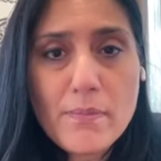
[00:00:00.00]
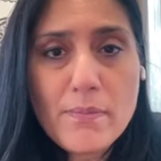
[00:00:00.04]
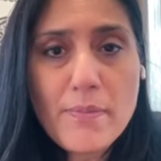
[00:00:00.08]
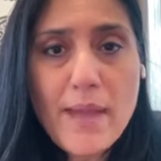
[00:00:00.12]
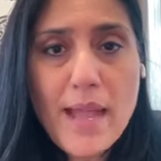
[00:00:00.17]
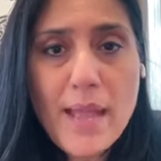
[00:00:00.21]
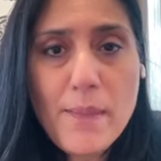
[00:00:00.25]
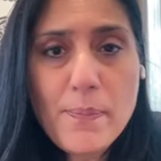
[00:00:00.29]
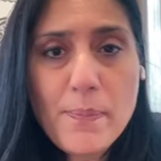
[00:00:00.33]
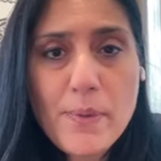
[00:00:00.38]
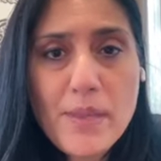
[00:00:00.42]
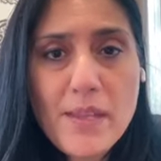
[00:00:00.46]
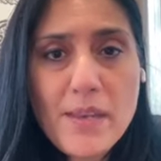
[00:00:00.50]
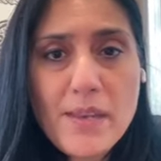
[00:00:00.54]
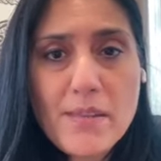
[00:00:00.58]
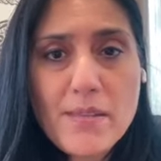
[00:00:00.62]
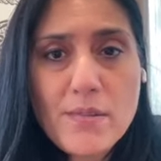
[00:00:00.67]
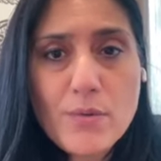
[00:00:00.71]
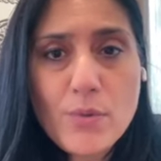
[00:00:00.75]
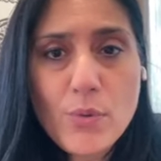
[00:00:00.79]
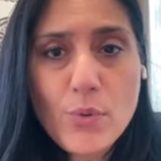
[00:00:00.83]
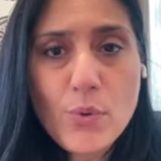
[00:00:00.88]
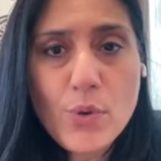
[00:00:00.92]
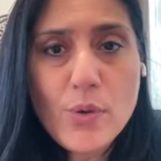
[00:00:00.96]
My
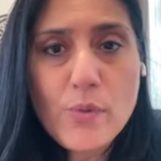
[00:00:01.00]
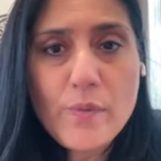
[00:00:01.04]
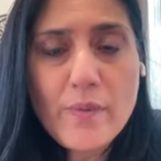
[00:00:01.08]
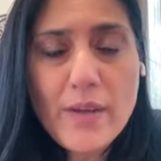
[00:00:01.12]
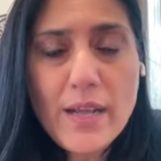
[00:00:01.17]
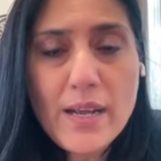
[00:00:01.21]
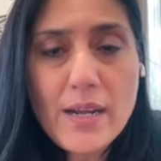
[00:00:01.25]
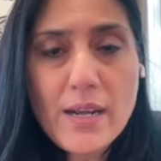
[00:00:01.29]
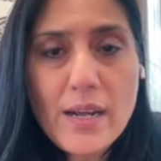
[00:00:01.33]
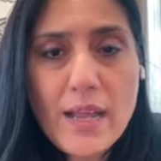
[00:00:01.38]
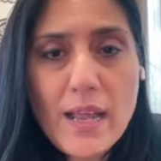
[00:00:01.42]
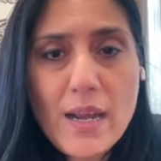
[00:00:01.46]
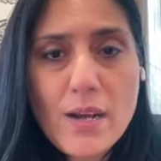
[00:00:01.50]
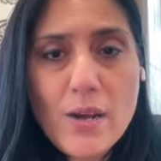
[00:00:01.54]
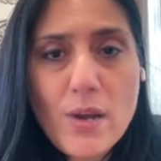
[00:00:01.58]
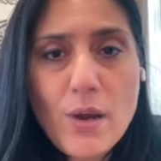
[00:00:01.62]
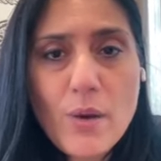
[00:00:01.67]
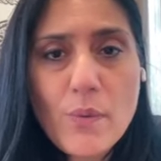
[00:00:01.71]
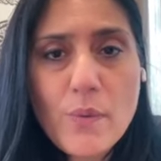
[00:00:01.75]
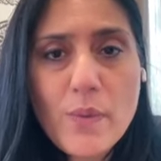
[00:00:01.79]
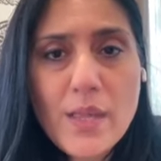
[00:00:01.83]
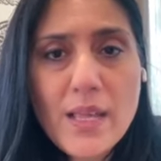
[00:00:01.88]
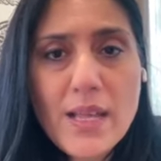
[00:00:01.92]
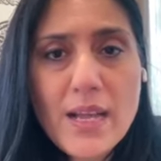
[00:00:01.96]
parents own one, and
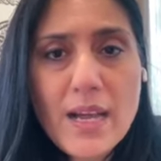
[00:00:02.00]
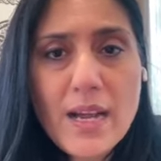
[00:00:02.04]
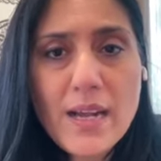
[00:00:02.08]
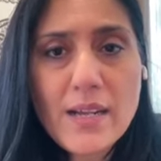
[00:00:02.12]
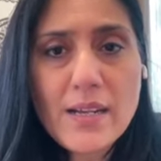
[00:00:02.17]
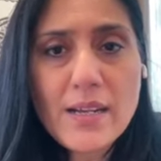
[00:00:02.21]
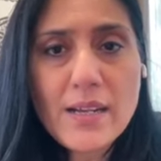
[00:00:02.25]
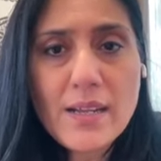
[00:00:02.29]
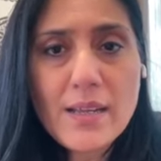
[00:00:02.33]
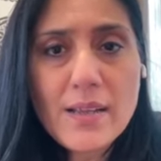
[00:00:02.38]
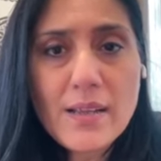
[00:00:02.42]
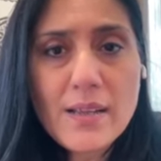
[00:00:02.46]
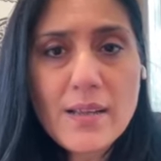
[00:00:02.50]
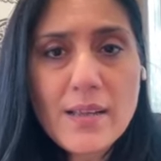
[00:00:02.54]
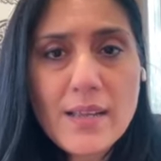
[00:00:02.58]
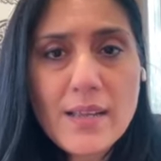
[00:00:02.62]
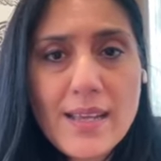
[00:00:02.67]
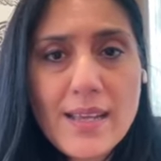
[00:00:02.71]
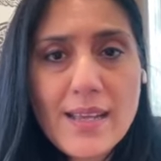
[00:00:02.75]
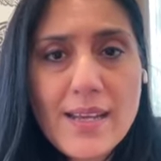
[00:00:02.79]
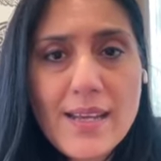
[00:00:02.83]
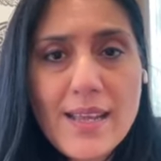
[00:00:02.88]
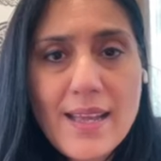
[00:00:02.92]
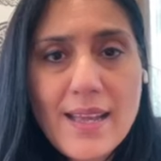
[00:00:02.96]
now we can't
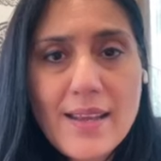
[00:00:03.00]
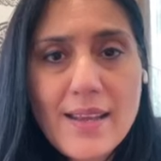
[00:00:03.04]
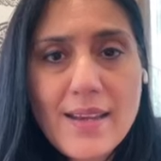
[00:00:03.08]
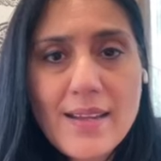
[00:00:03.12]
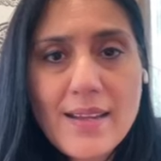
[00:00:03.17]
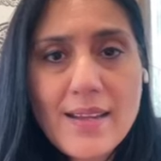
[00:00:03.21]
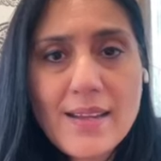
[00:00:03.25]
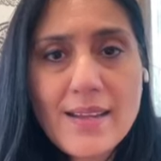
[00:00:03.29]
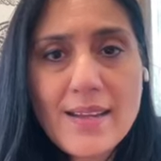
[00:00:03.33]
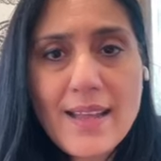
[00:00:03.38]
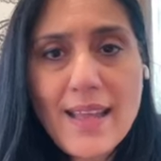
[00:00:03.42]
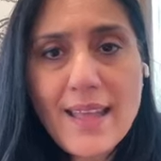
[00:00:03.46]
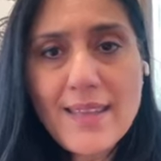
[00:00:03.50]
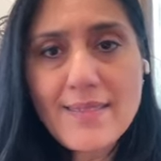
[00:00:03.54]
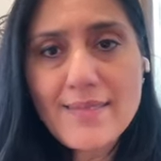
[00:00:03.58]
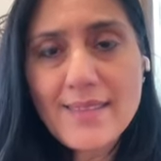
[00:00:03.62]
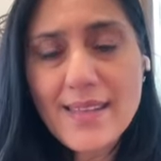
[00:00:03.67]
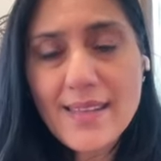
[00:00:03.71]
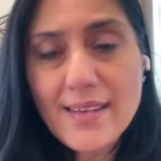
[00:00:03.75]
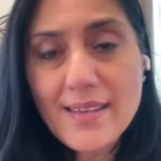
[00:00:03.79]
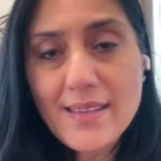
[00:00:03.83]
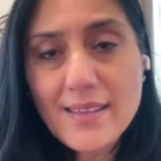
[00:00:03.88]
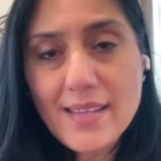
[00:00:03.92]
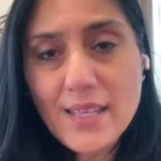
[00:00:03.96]
inherit it as
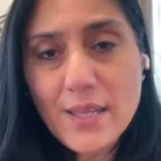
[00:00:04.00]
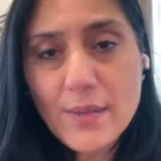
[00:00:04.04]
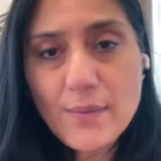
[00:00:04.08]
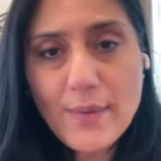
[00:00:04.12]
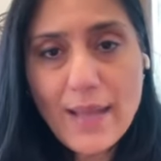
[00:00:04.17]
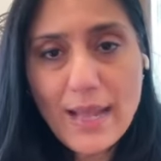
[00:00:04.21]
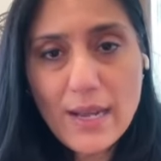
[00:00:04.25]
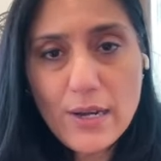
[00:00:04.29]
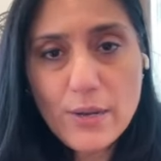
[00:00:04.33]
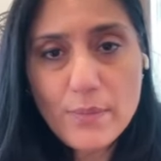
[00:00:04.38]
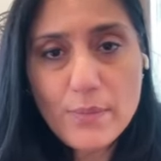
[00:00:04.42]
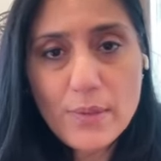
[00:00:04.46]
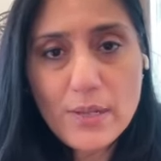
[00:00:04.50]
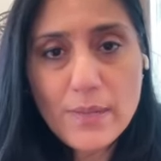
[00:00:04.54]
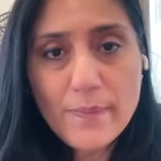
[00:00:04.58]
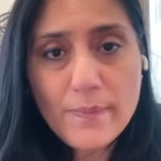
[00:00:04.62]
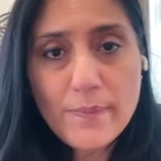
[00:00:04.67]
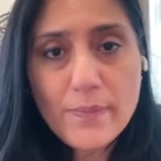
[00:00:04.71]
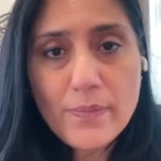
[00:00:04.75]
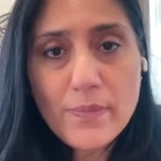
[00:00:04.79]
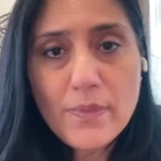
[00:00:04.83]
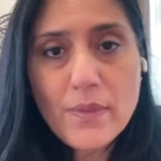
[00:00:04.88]
anything valuable.